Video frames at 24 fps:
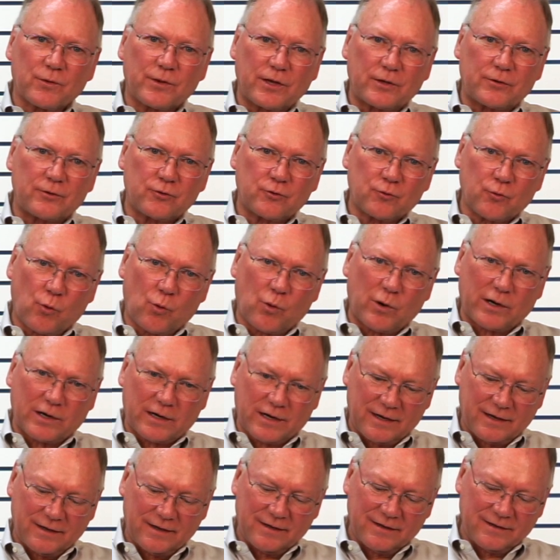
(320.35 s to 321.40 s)
the
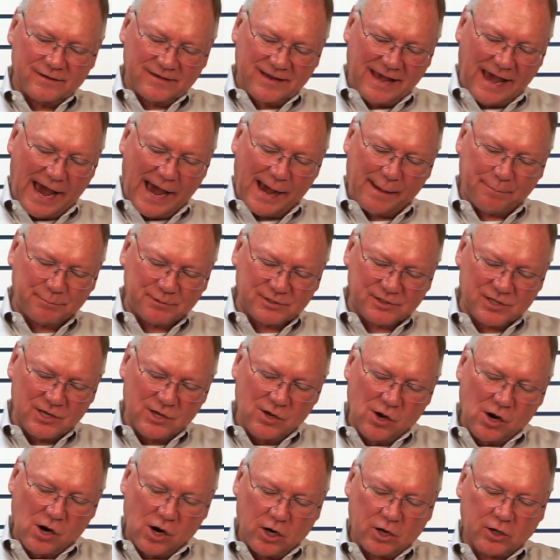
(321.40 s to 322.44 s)
torque taps
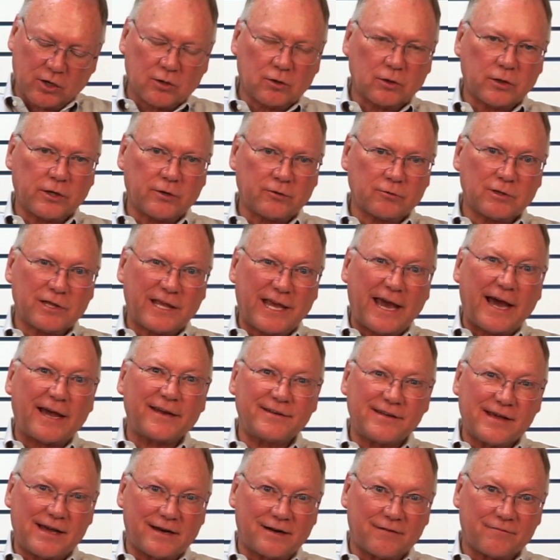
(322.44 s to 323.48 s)
are clearly
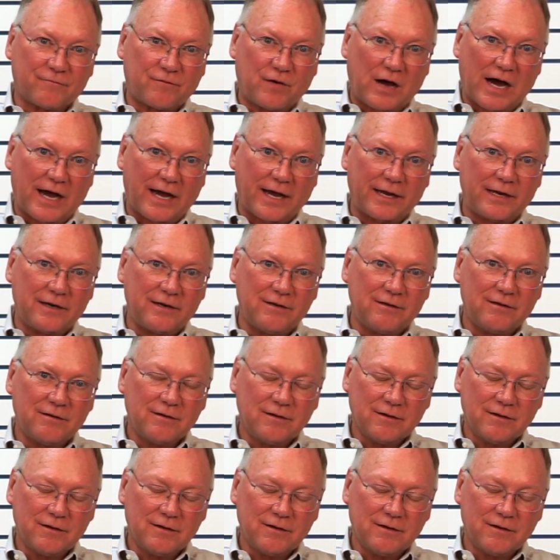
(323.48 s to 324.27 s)
identified.